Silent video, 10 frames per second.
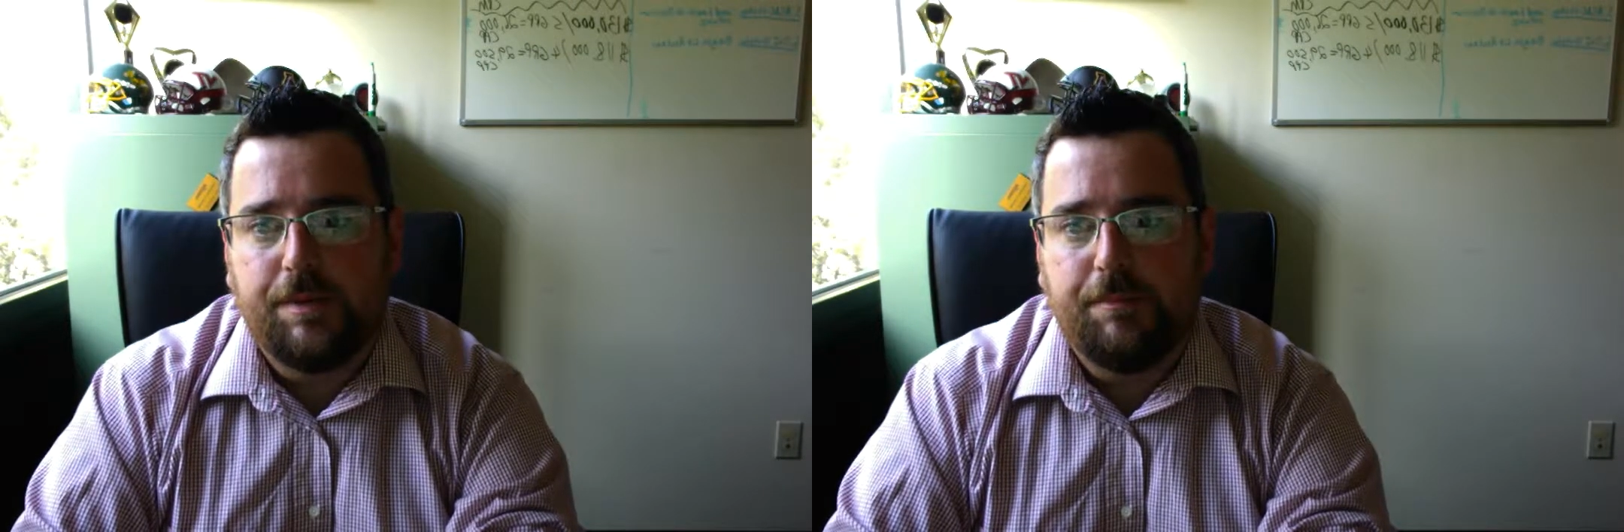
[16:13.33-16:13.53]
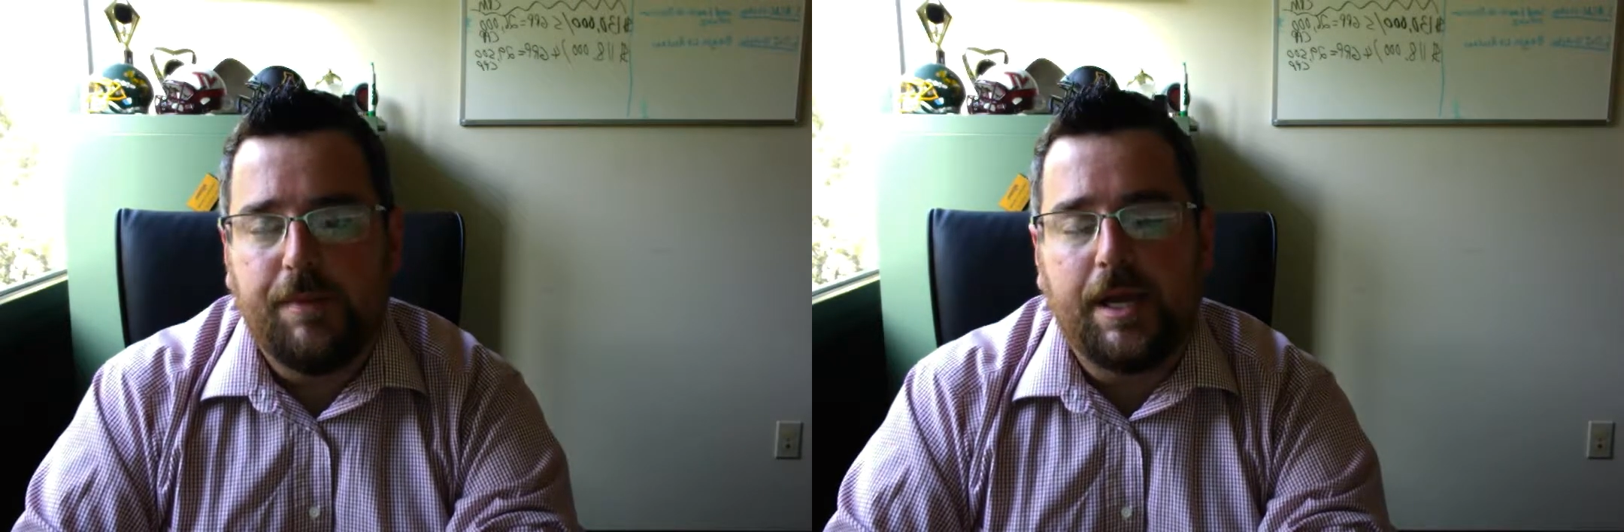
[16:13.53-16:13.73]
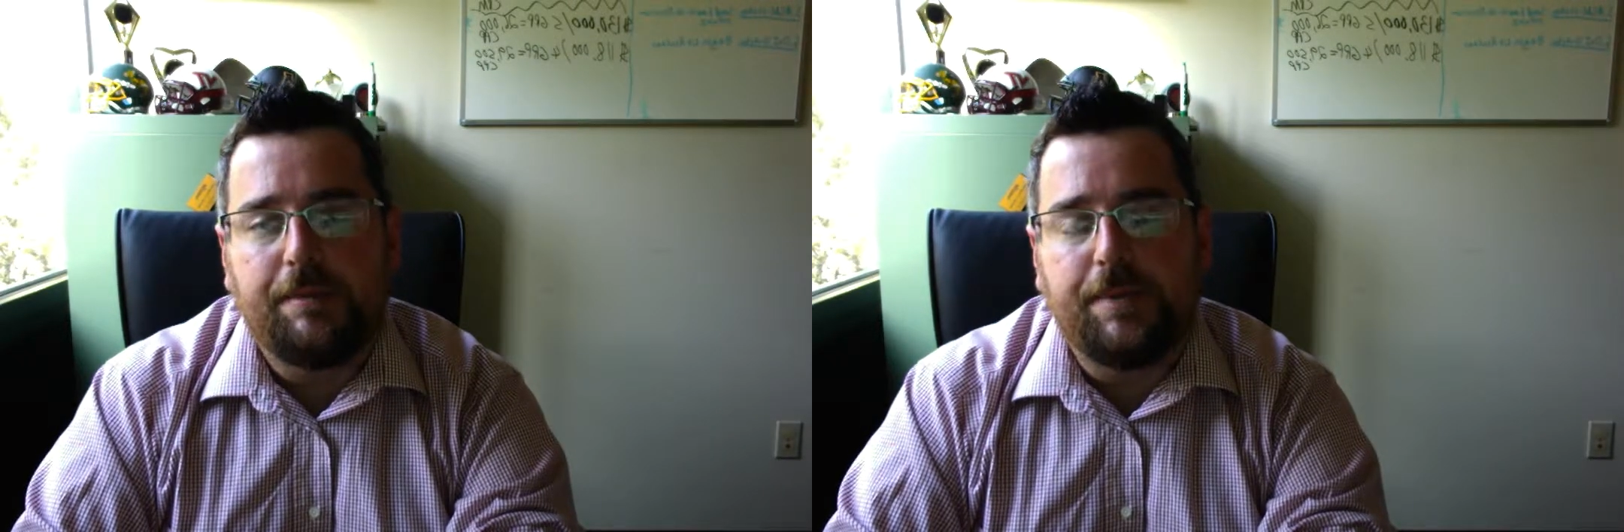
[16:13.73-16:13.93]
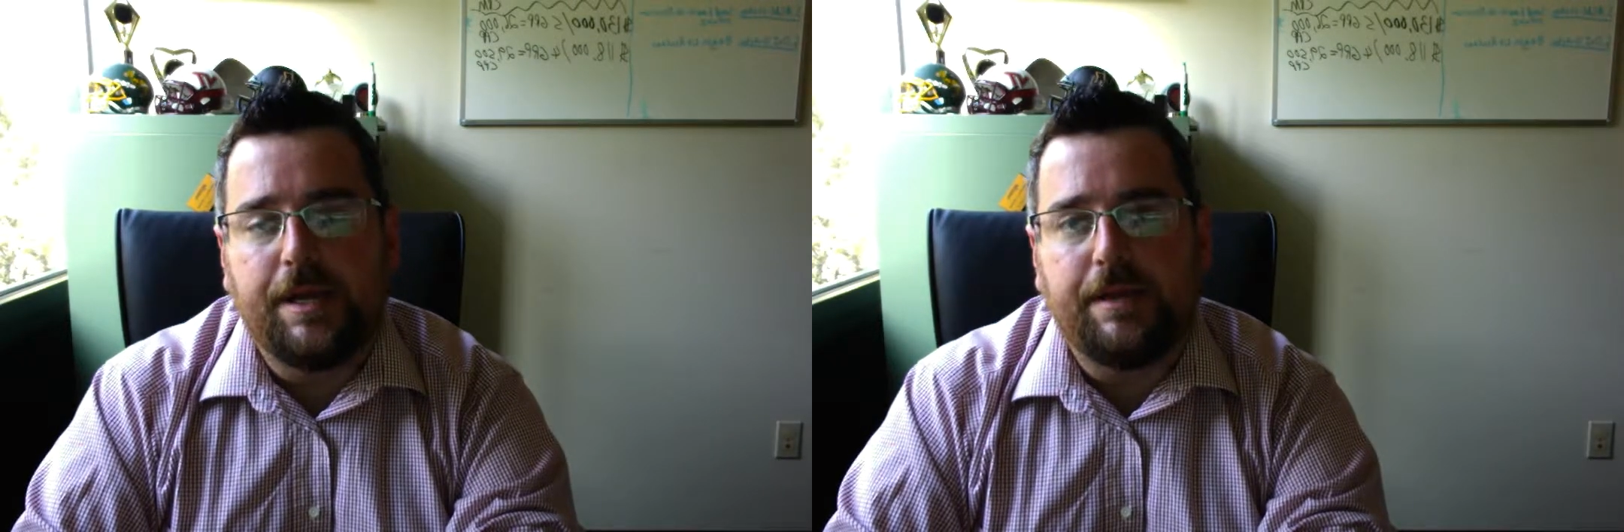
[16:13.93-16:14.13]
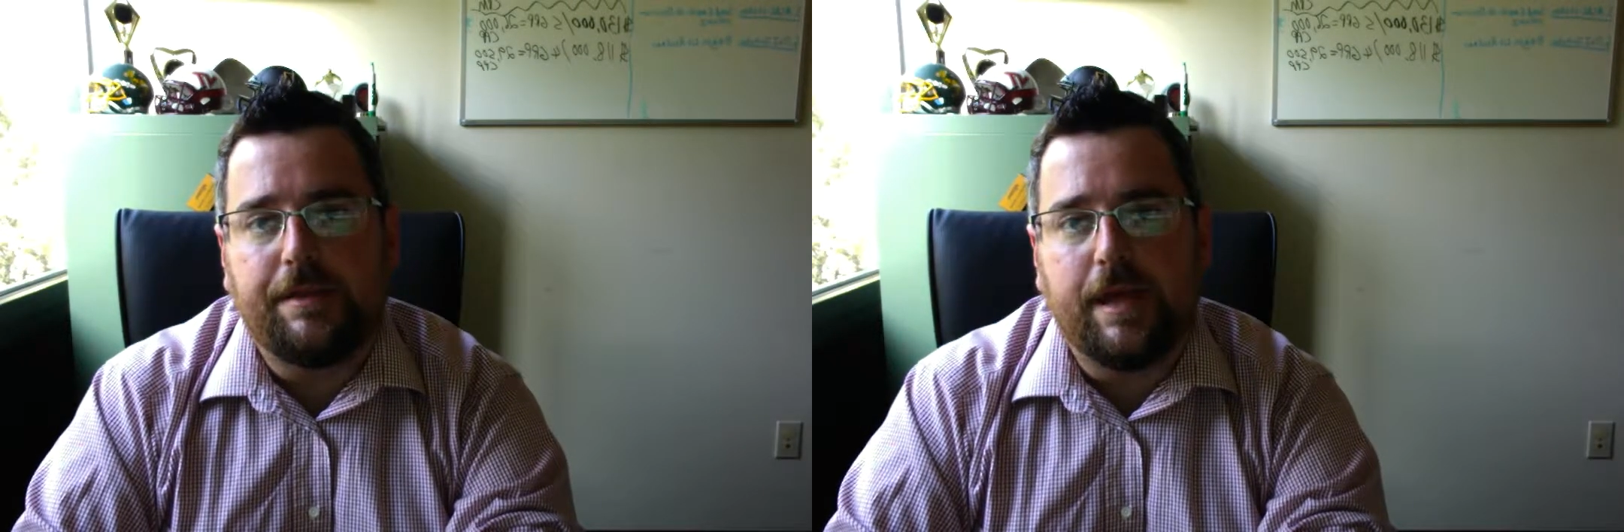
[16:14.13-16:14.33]
may
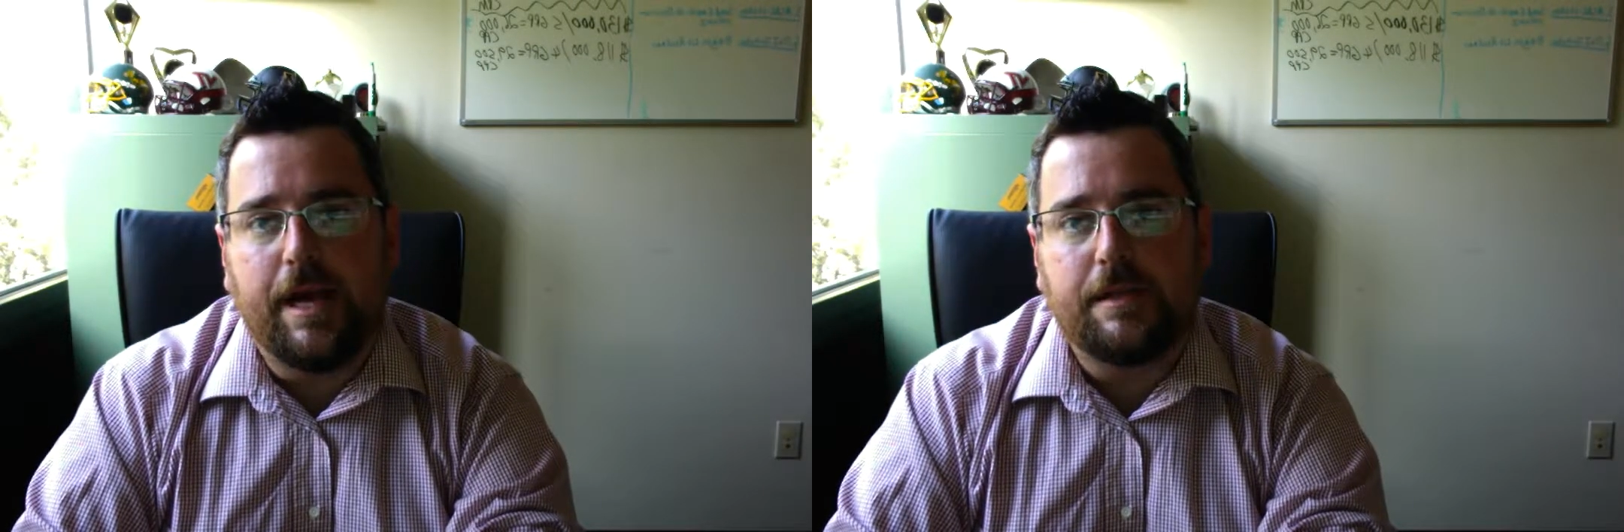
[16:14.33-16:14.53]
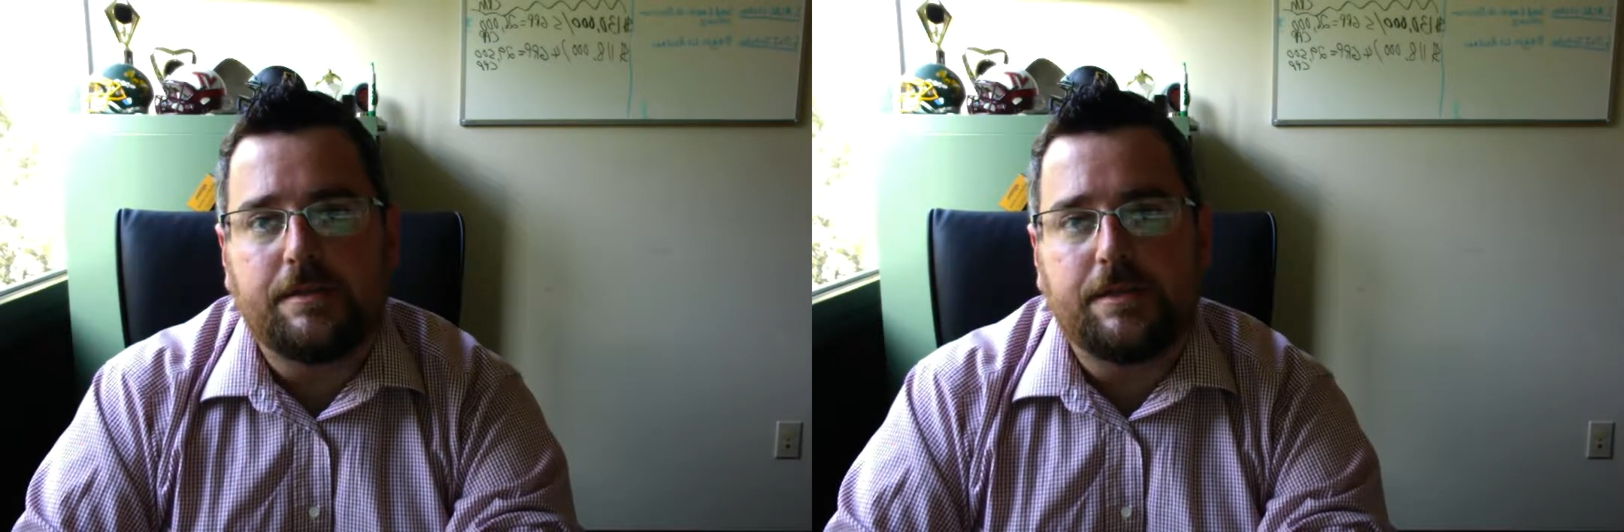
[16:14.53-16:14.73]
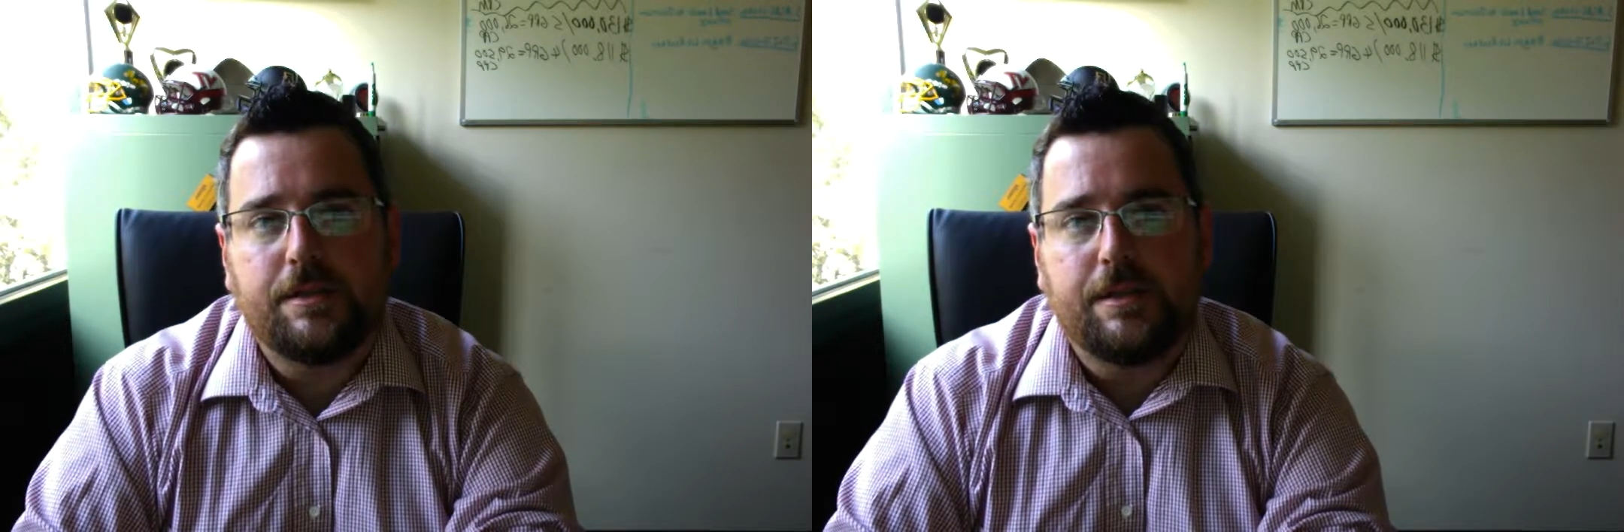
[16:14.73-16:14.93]
be that